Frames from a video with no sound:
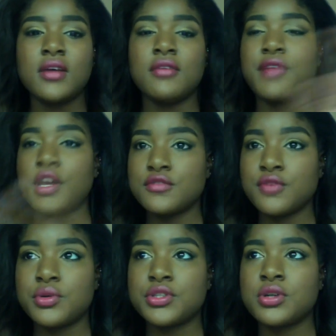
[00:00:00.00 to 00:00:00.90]
Fast
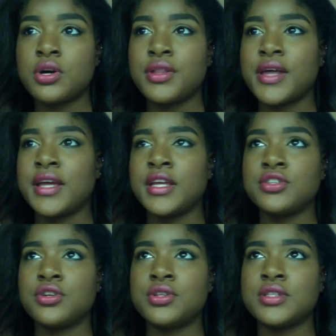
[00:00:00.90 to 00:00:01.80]
forward to all that, it
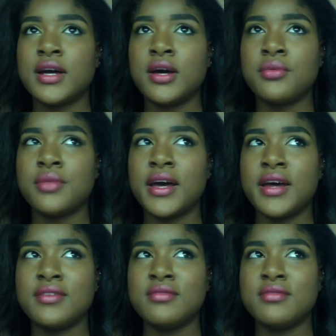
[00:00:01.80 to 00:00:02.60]
turns out that